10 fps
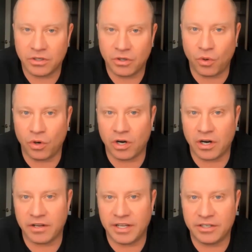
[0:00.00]

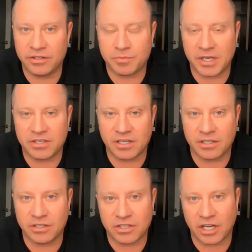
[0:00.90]
or are they just
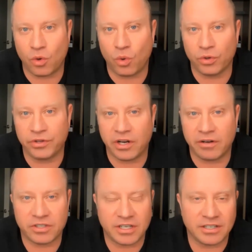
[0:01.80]
basically just kind of holding
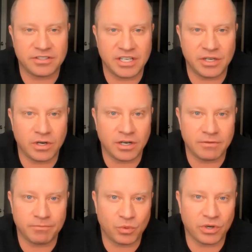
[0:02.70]
off to kind of see
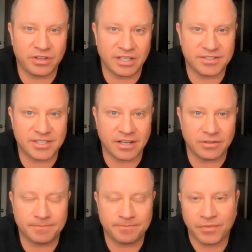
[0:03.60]
where where things
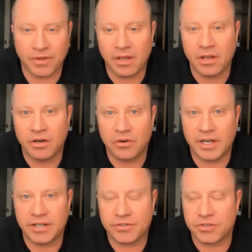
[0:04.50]
settle,
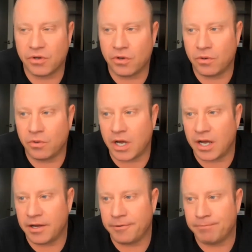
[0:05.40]
right? So
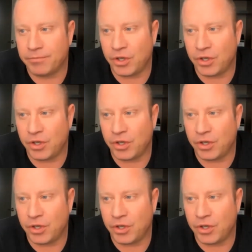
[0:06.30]
um, you